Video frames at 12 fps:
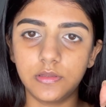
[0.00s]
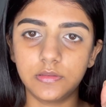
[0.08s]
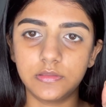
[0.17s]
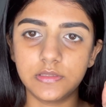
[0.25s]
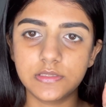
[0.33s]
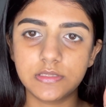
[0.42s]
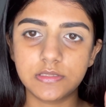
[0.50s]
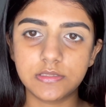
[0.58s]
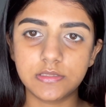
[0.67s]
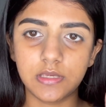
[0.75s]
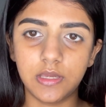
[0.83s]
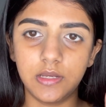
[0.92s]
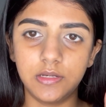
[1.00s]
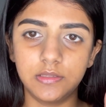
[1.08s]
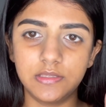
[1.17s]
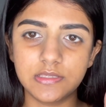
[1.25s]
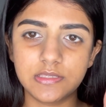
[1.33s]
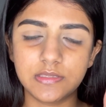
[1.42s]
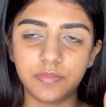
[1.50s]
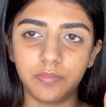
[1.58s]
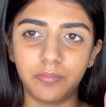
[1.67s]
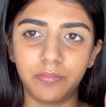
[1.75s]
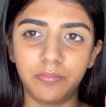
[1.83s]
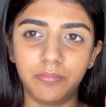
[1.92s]
This and this
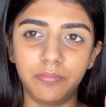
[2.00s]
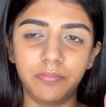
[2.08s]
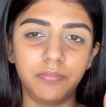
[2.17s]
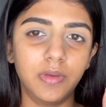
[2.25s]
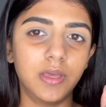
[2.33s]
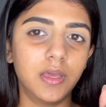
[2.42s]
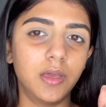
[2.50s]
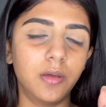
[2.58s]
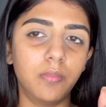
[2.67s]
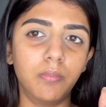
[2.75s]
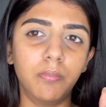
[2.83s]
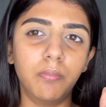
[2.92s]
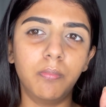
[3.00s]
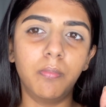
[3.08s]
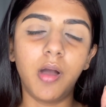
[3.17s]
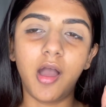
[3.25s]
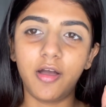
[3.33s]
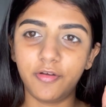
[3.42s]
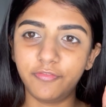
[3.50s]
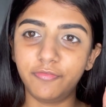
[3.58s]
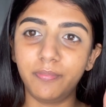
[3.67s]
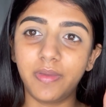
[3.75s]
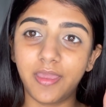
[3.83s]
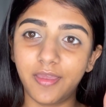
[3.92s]
um, mauve
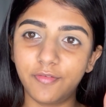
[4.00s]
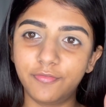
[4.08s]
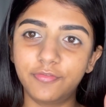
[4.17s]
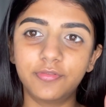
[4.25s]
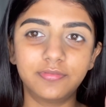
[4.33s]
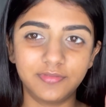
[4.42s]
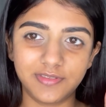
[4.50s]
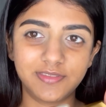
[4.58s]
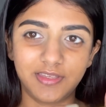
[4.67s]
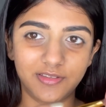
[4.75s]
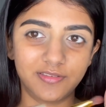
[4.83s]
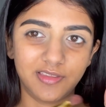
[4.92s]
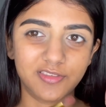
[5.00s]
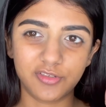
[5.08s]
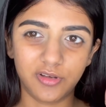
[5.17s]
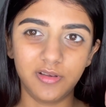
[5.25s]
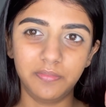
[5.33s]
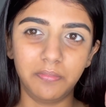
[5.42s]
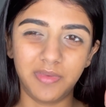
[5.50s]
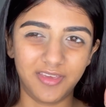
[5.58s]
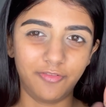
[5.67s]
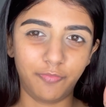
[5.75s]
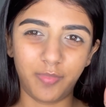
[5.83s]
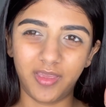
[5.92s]
mauve is that that's called
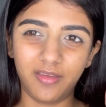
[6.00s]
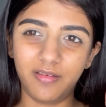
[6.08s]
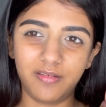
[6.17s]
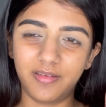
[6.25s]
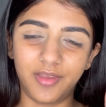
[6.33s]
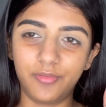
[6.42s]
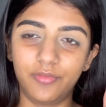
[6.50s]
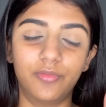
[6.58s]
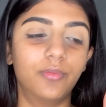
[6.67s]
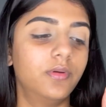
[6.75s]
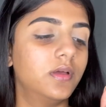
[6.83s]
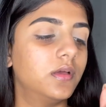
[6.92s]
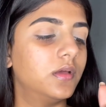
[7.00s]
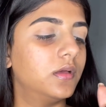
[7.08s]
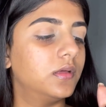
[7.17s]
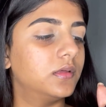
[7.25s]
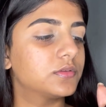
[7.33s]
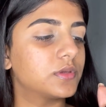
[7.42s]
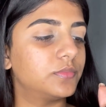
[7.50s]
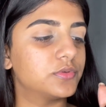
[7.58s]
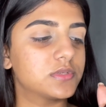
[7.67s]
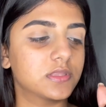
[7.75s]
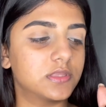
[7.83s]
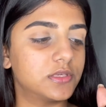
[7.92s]
mauve pink, I don't know. So I'm
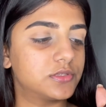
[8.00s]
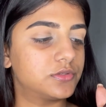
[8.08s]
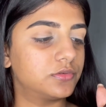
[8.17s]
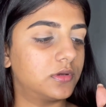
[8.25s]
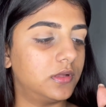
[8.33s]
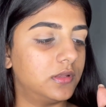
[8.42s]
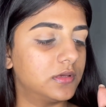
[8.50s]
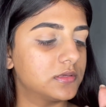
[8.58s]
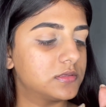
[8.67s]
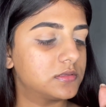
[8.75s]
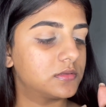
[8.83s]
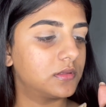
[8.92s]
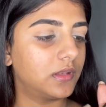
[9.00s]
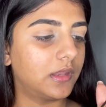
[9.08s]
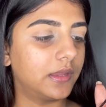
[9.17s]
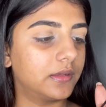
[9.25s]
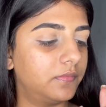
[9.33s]
using these two colors right